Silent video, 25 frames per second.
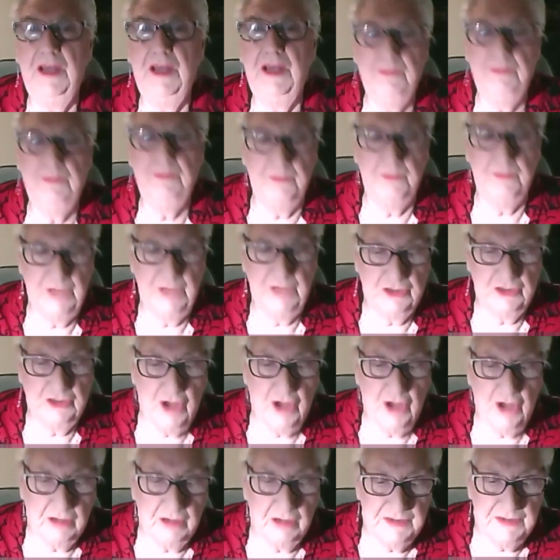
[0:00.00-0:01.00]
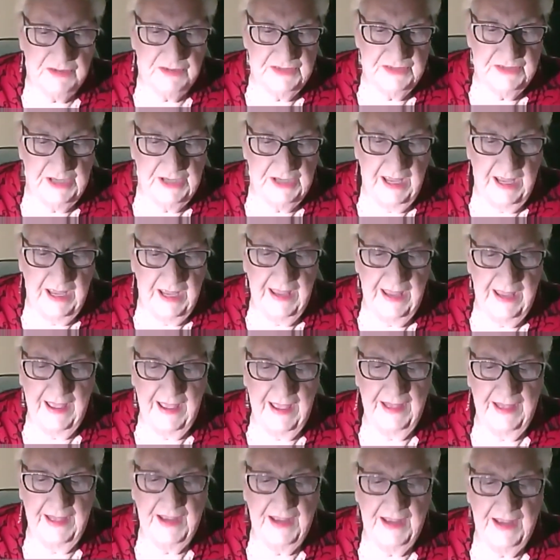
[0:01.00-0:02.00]
the chakras today
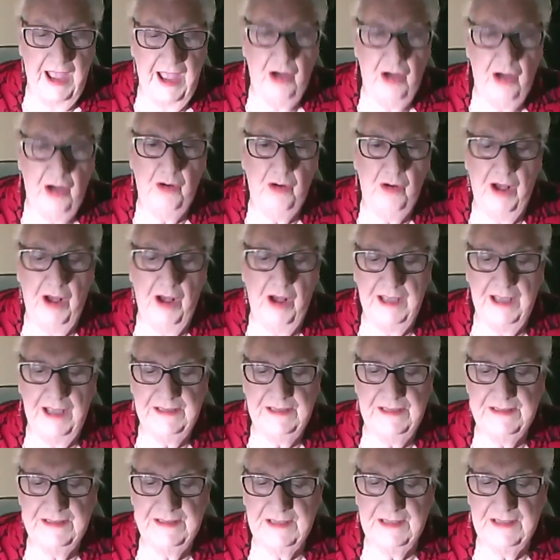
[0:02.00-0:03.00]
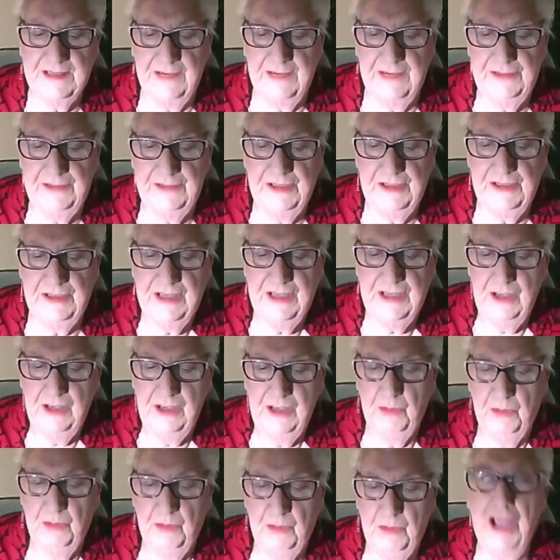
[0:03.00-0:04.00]
and how I discovered
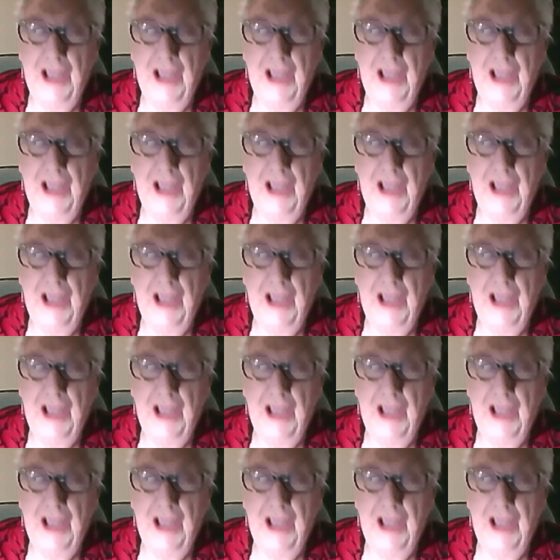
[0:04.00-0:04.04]
what I